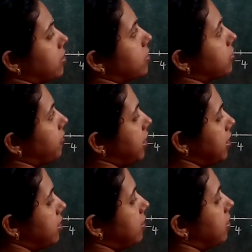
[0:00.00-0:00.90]
So
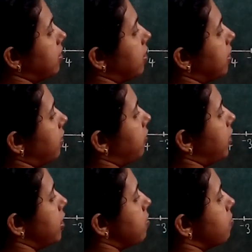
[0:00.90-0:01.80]
when you